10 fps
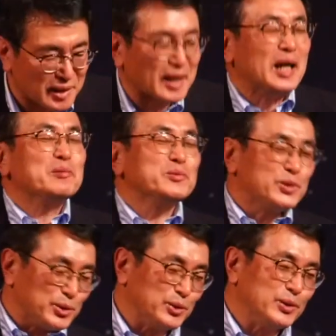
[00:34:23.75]
come
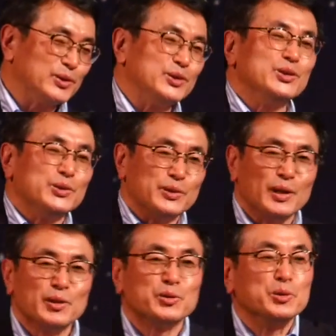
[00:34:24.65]
to you
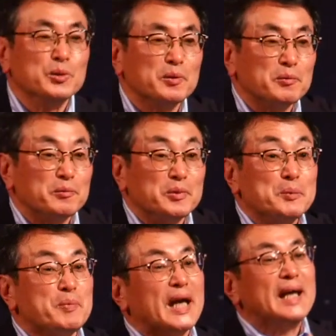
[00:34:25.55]
to
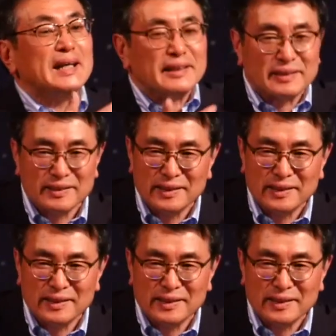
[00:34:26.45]
repay,